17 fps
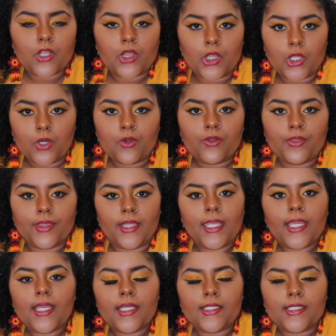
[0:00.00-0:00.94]
are little
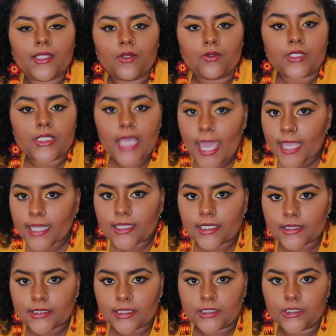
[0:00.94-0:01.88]
things and little
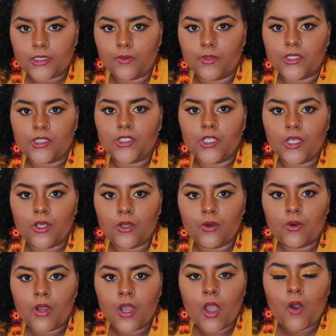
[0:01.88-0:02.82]
tactics that she would
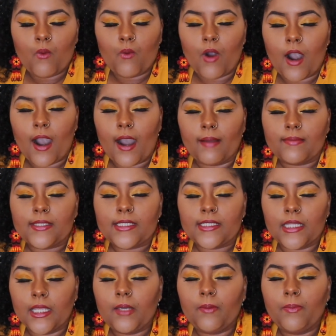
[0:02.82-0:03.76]
do while I'm
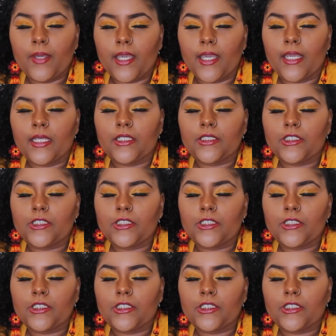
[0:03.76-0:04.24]
sleeping.